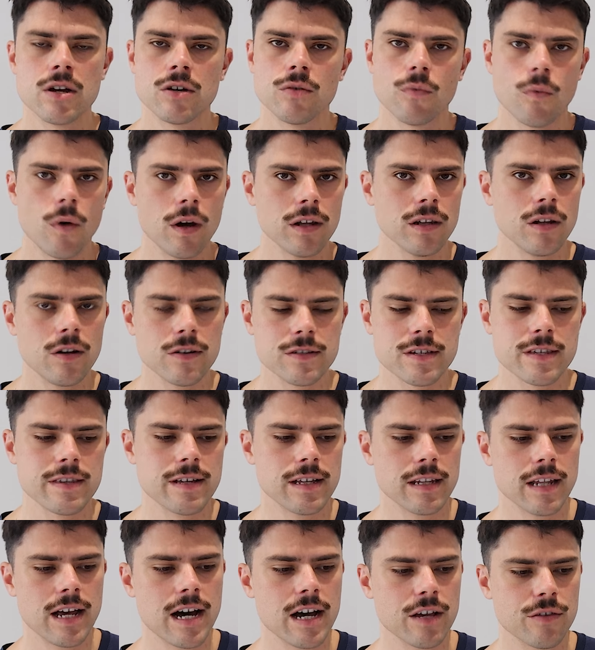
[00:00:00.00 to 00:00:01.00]
One loss in
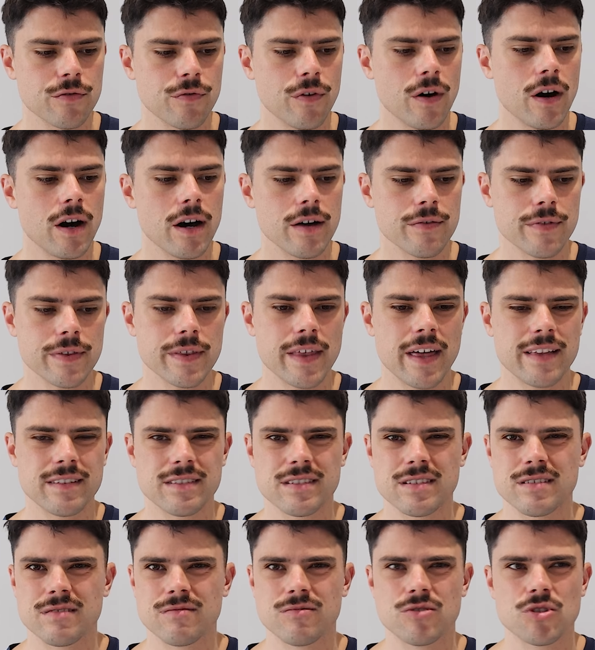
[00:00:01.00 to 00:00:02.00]
their last five, and
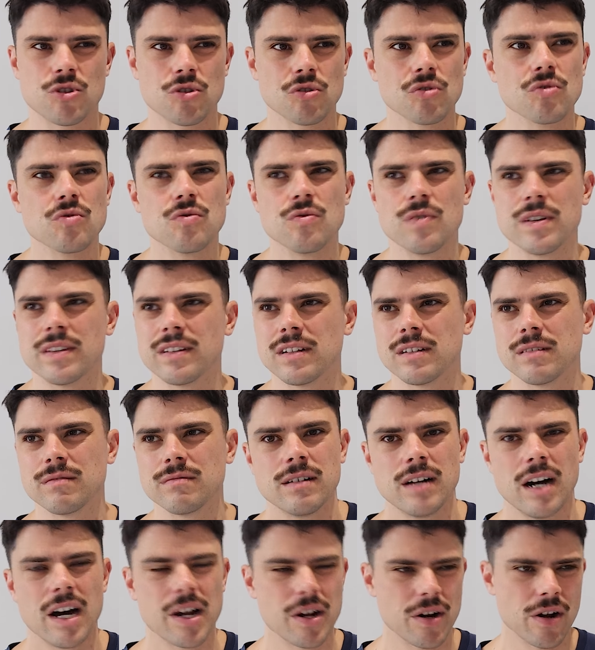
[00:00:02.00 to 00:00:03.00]
that's two in, the,
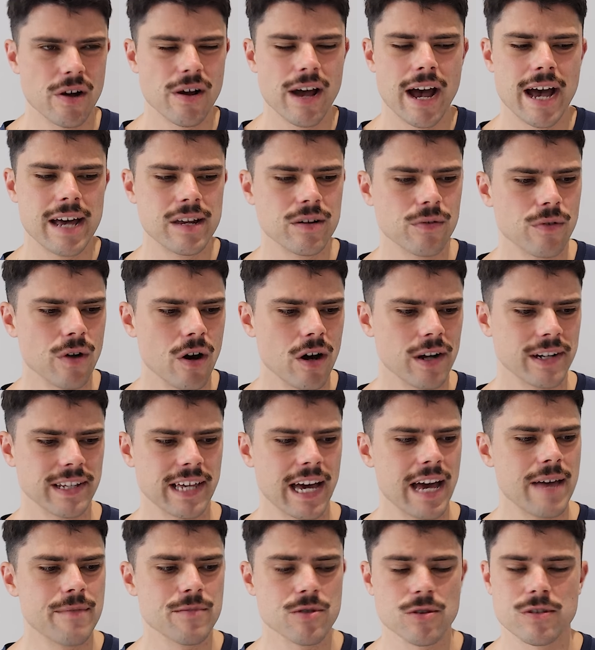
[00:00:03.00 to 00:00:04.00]
I don't know, eight or nine
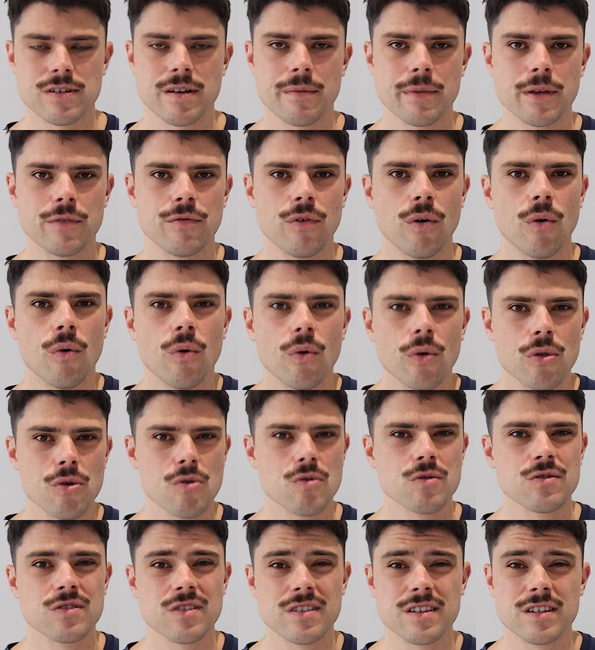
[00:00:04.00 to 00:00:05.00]
games or something for
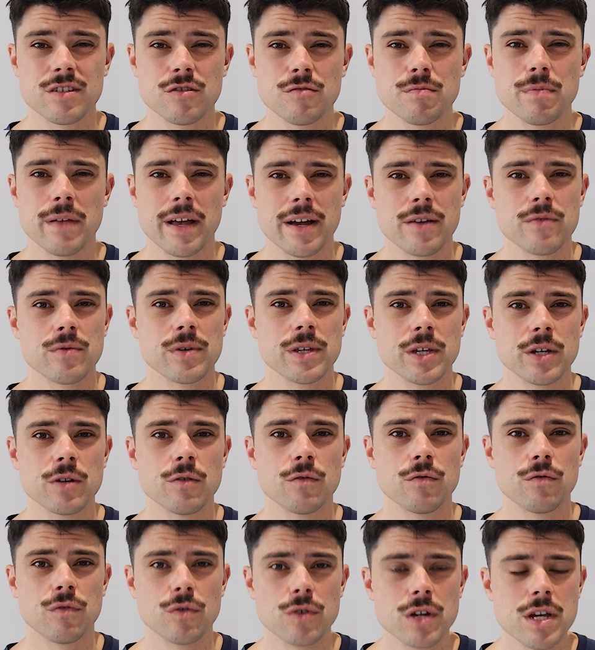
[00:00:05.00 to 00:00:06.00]
Hawthorn. So they're still playing really
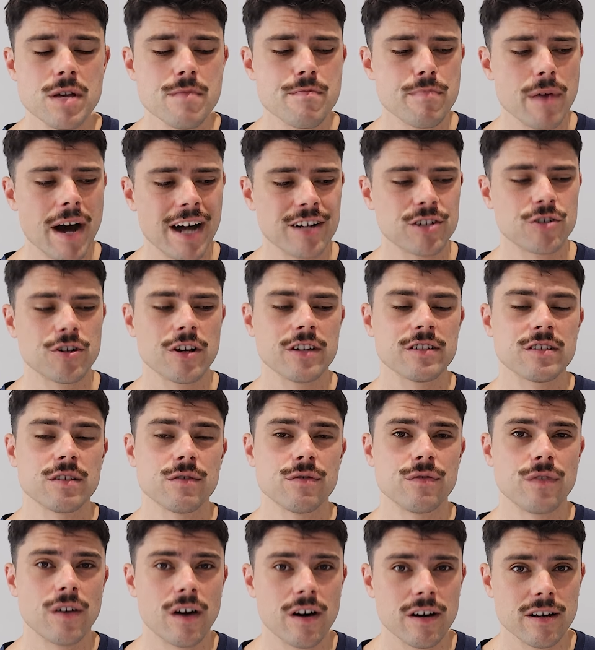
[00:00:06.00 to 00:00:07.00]
good footy, but
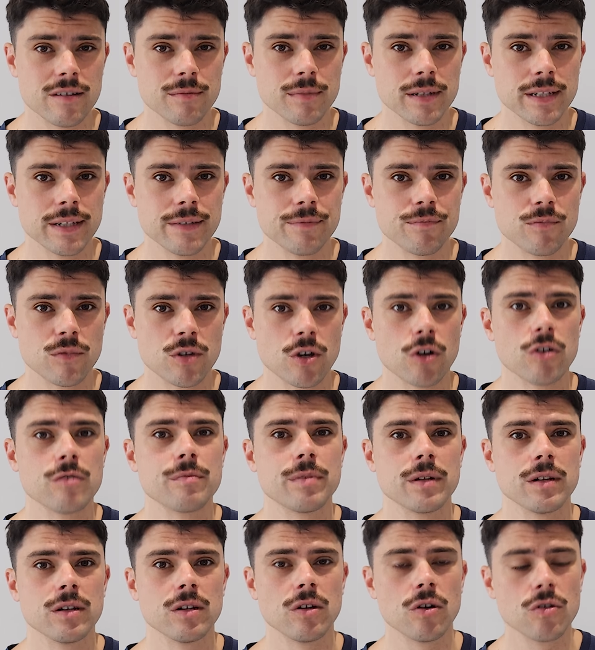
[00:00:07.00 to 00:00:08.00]
justifiably go
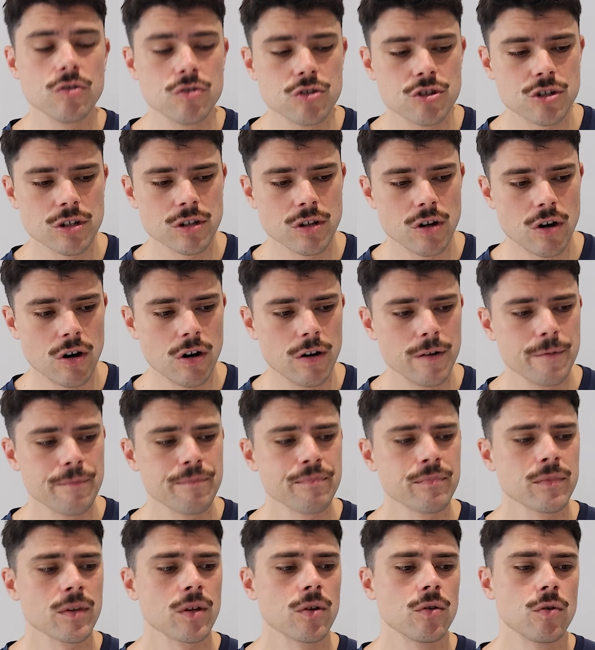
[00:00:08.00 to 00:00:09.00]
below Geelong,
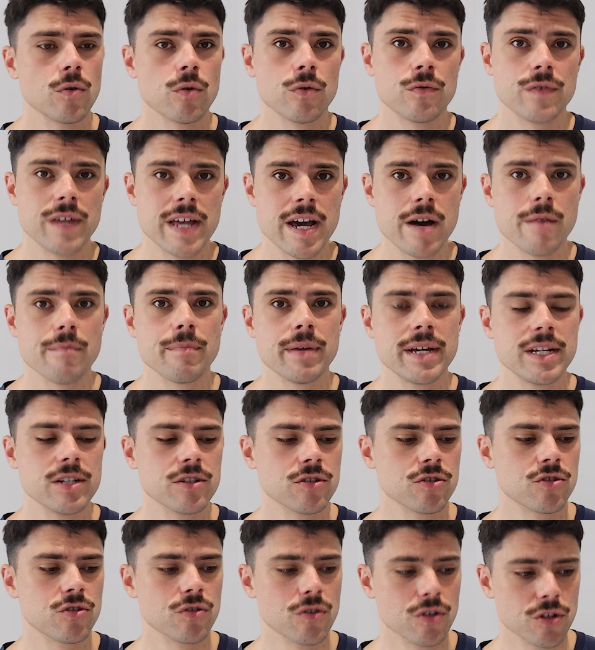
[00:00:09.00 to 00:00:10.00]
who have now
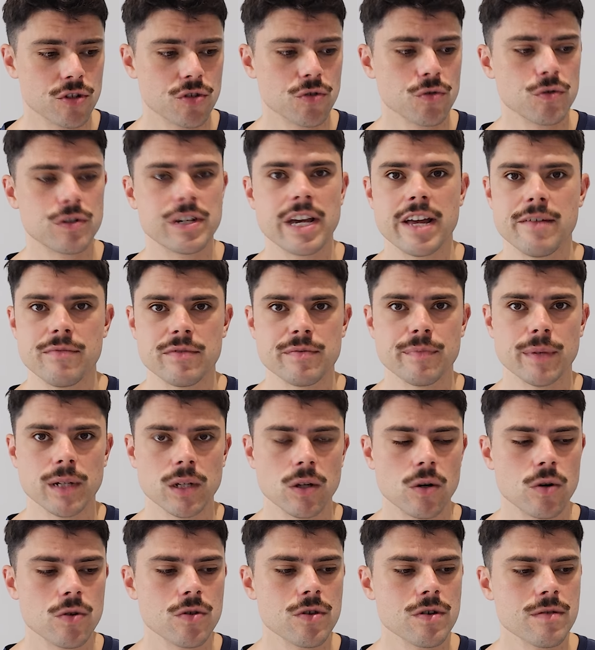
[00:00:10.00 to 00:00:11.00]
beaten the two teams
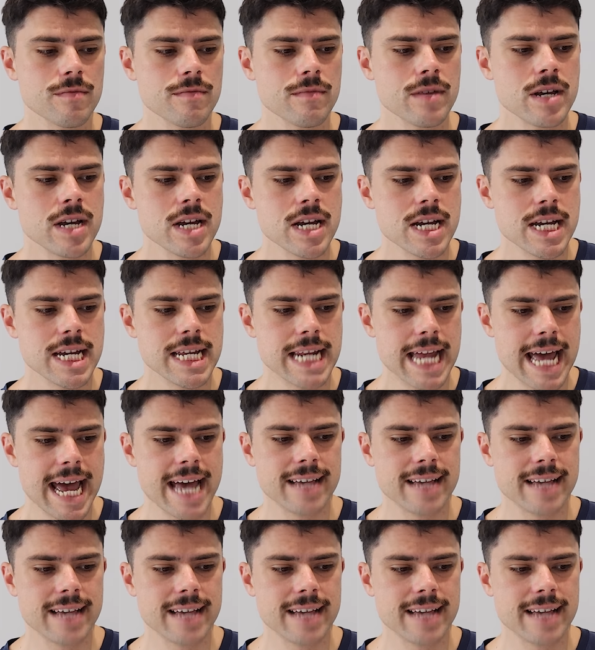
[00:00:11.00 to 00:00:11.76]
below them in